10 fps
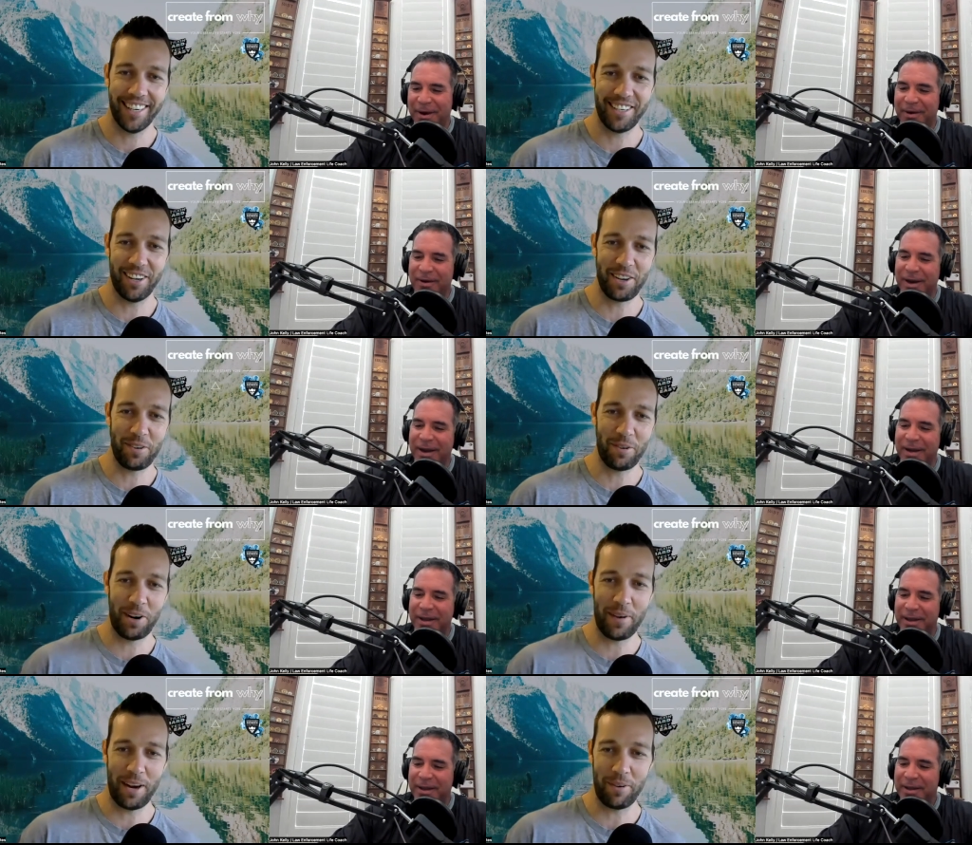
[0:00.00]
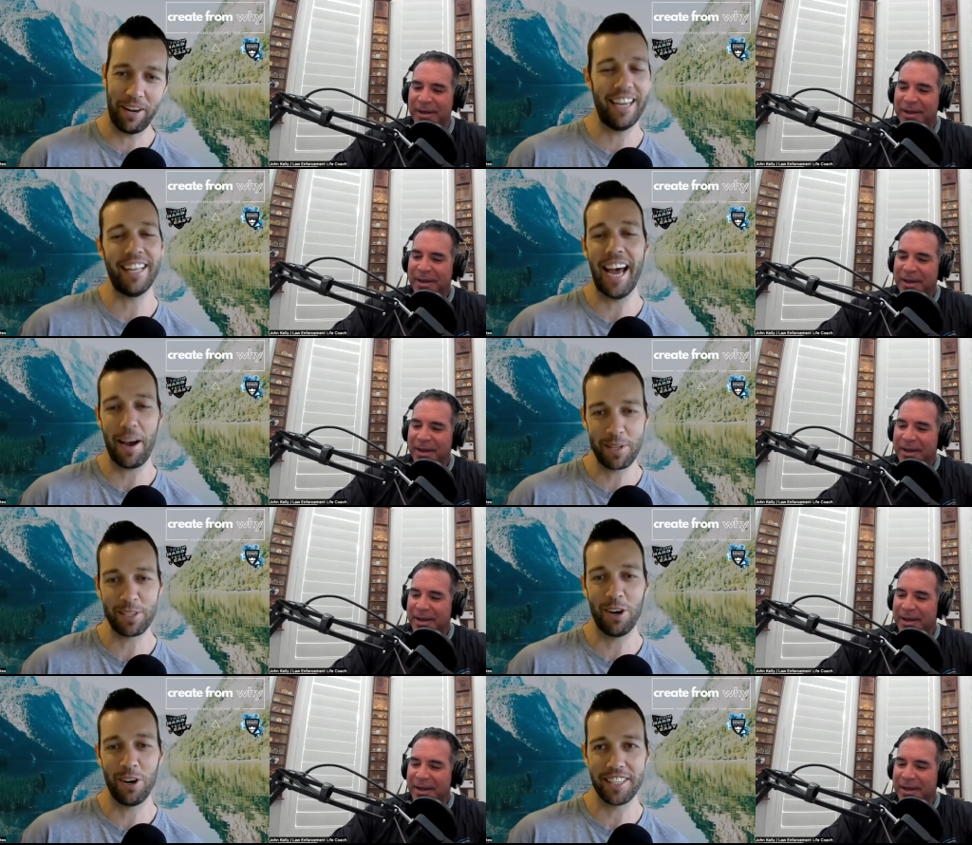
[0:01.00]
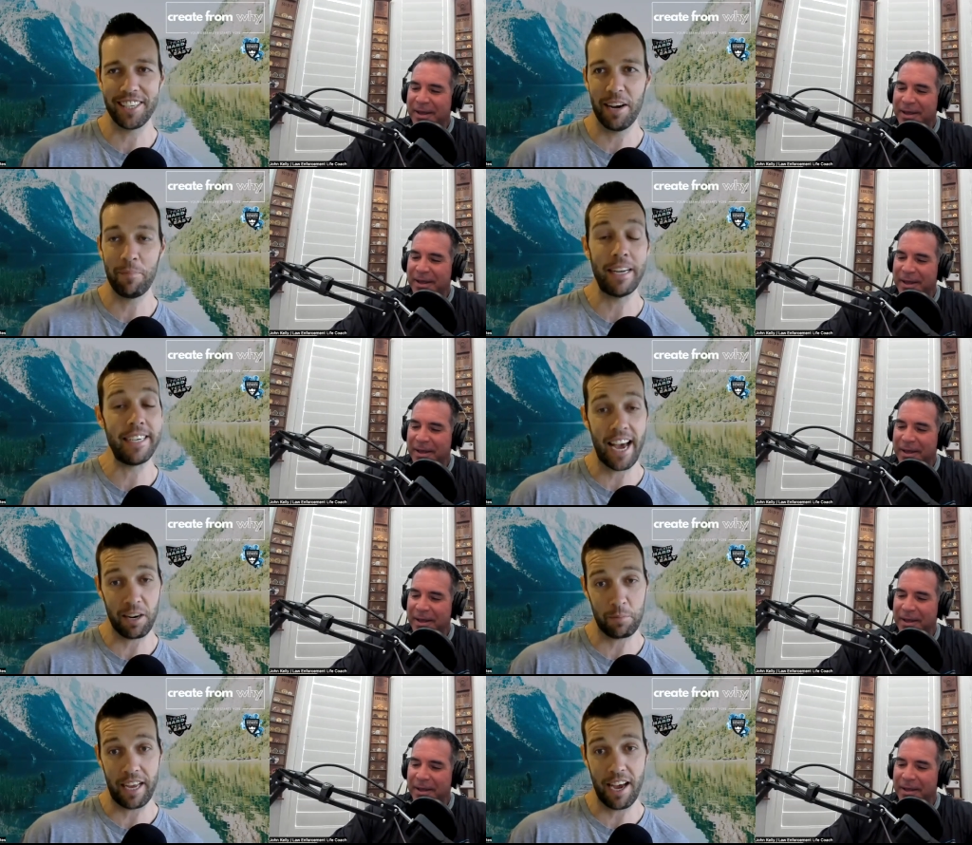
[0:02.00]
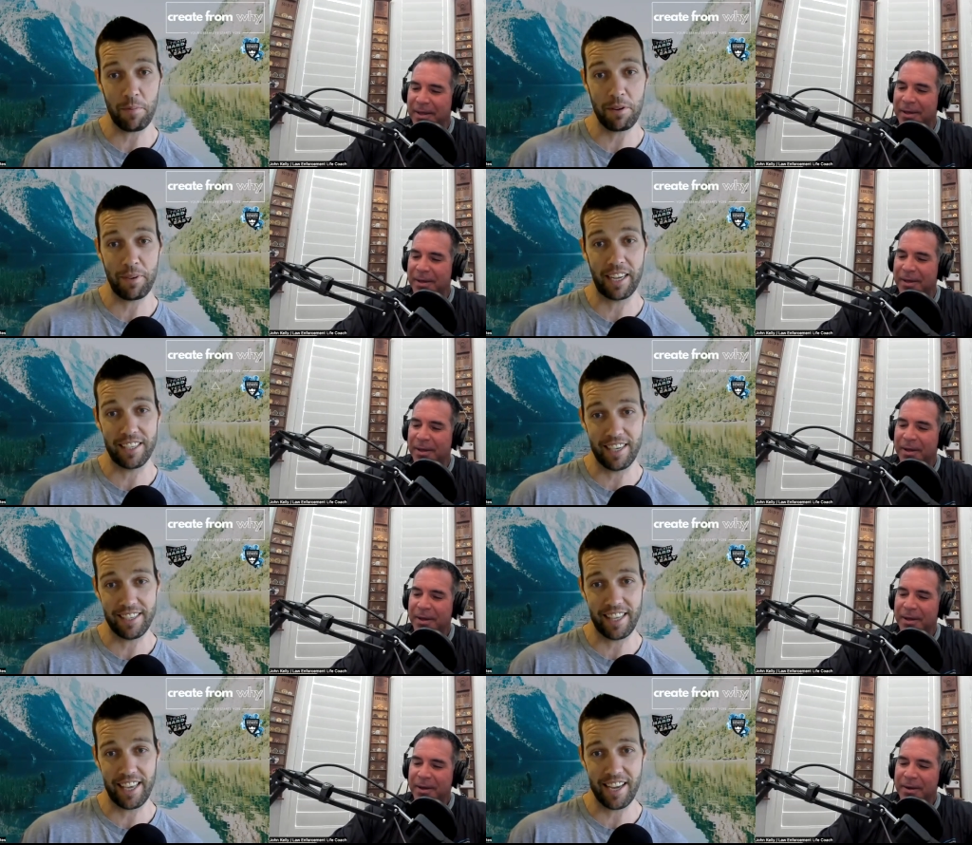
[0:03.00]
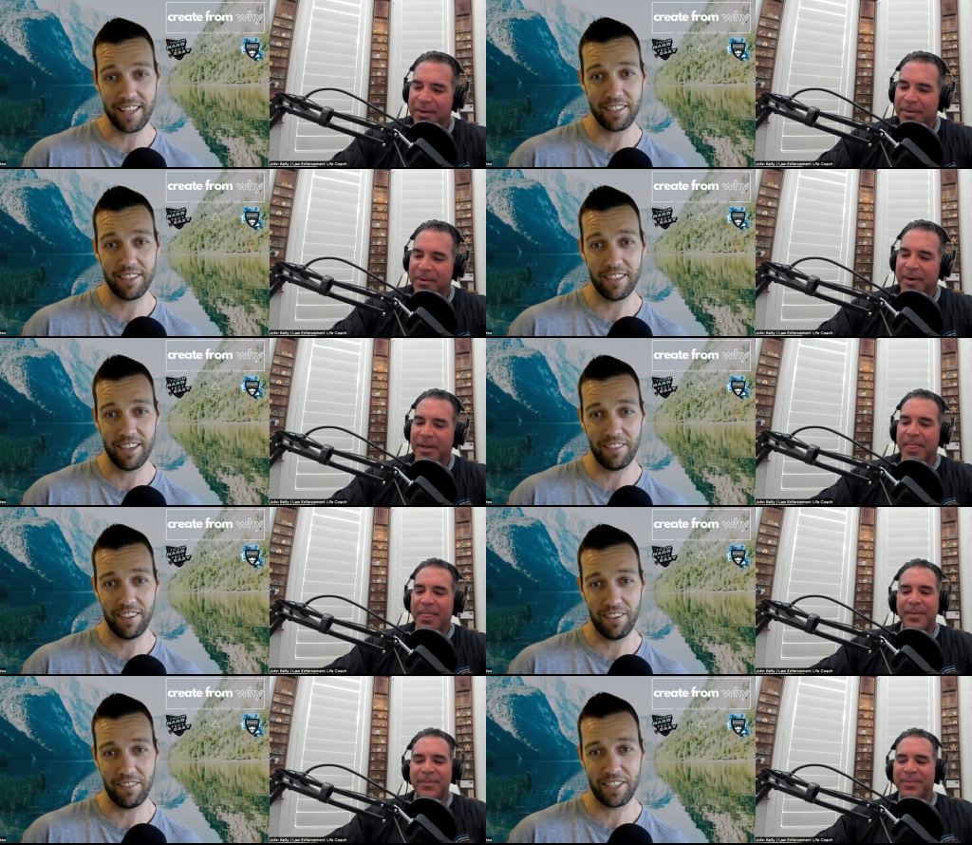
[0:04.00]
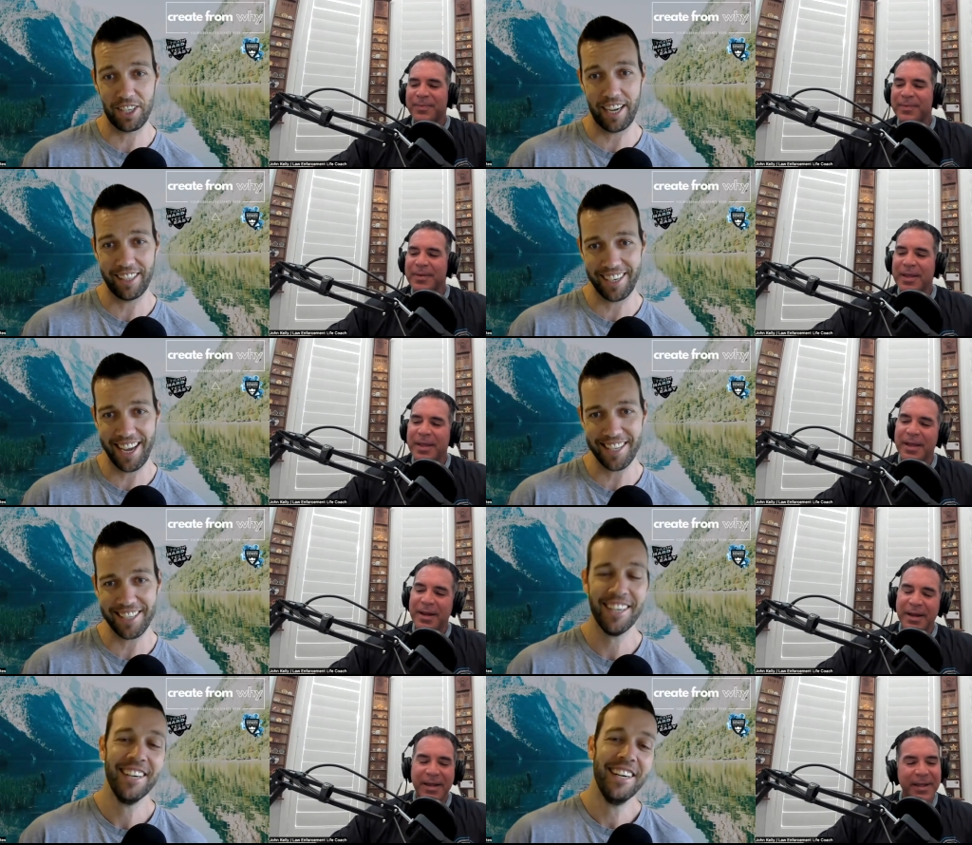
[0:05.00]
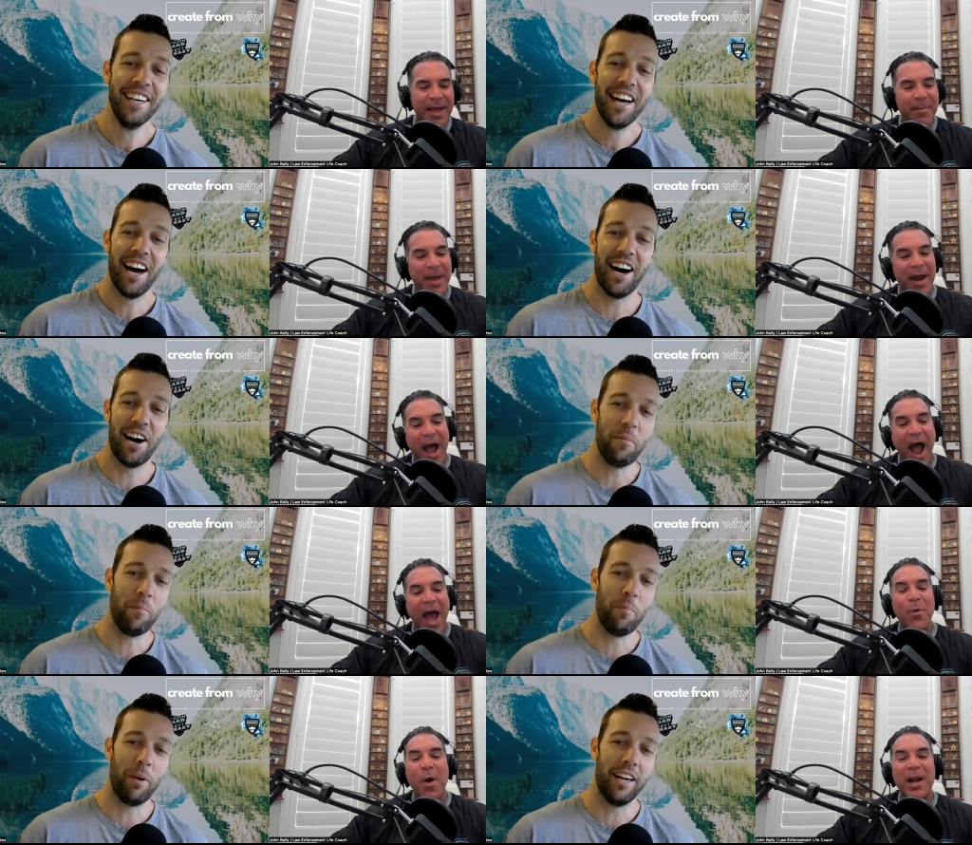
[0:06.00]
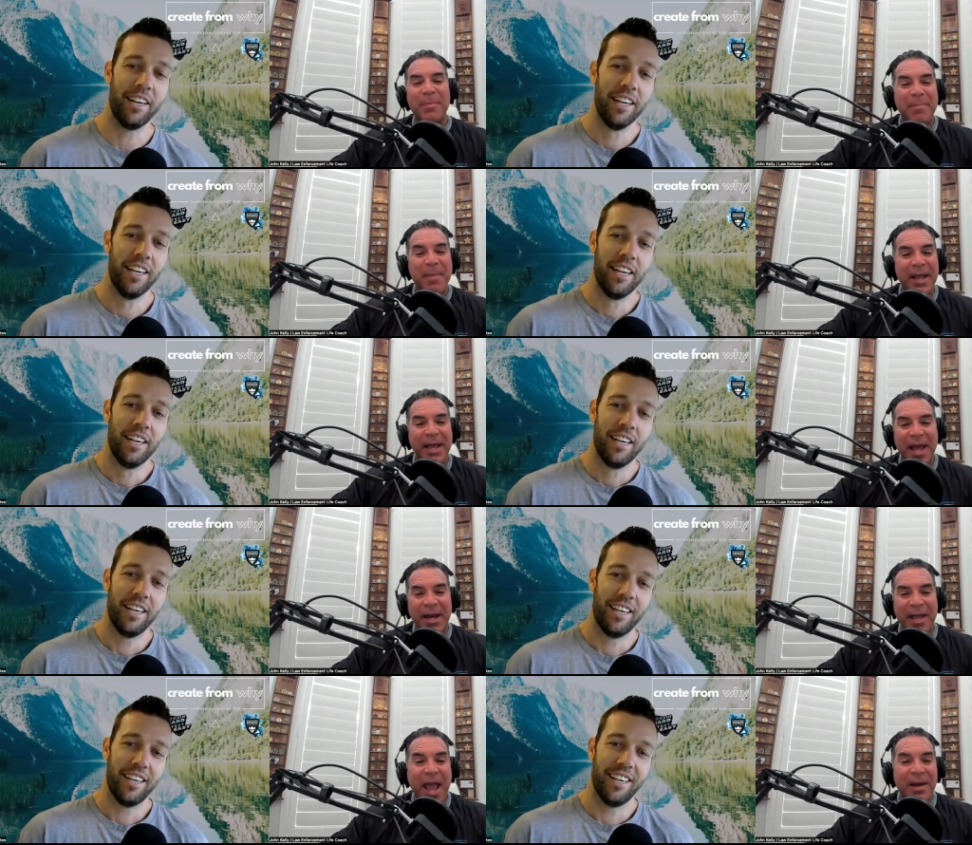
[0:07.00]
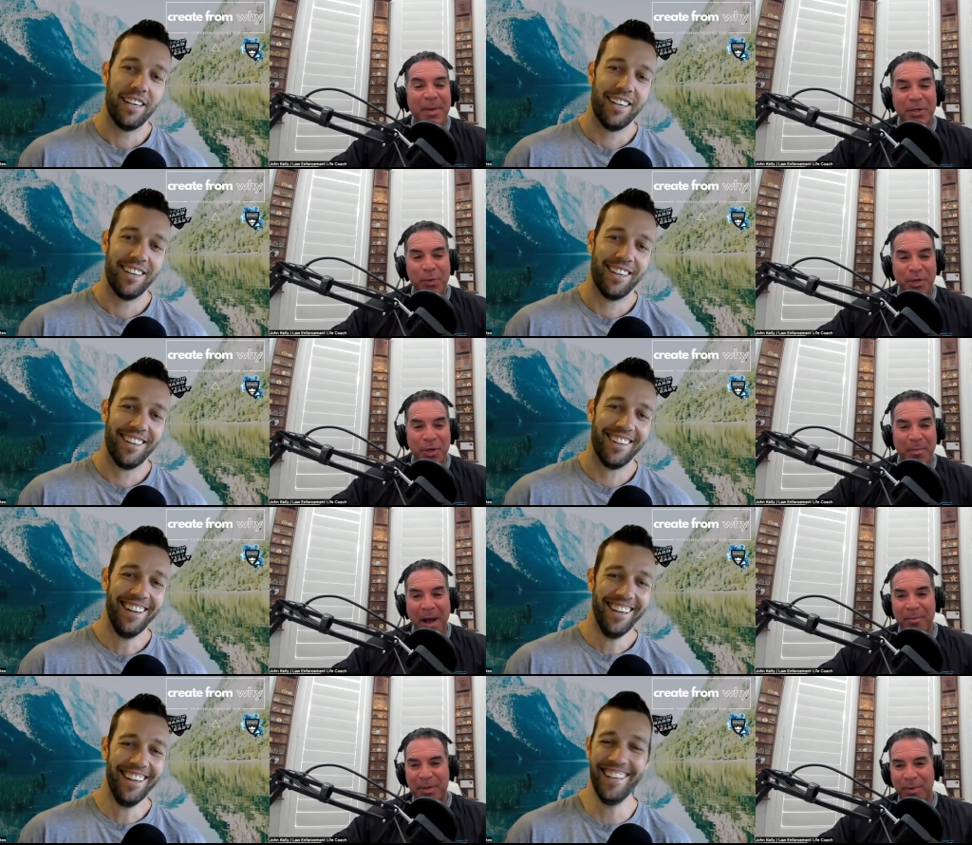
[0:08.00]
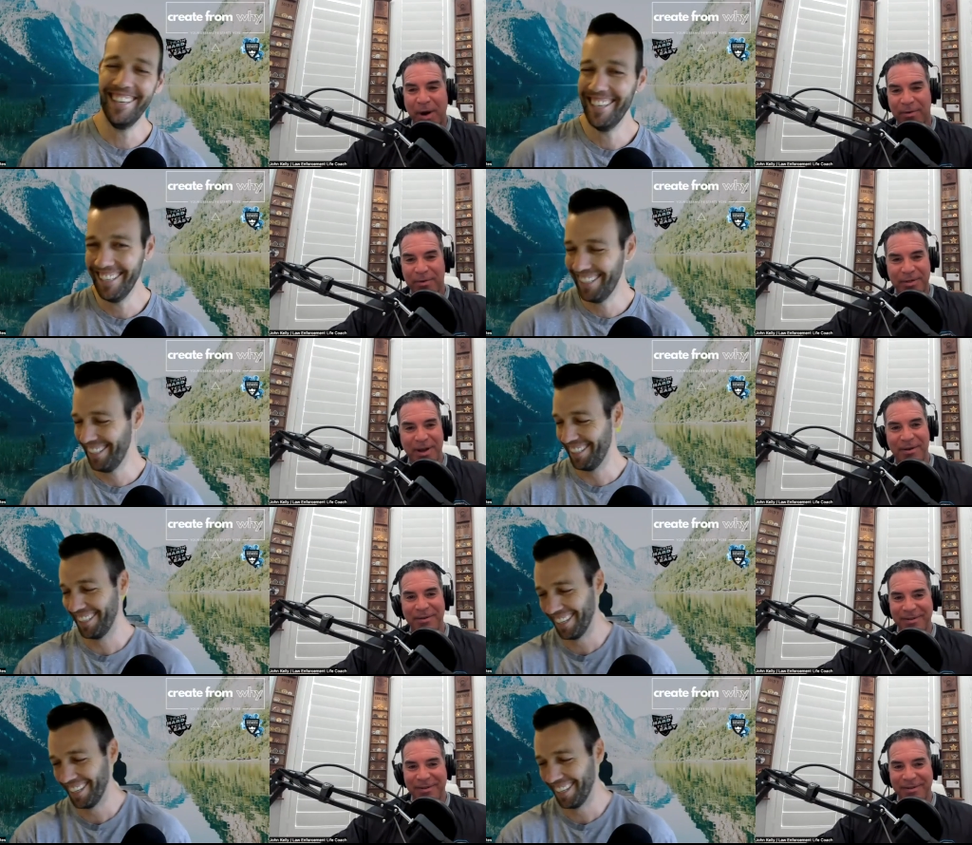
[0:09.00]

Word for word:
Speaker 1: All don't right. you worry about it, brother. It happens all the time. My dad will be happy because he's the Yates of the of, of the Chandler Yates.
Speaker 2: Yeah, man. Um, I don't but... want to be making any enemies with your mom, bro. So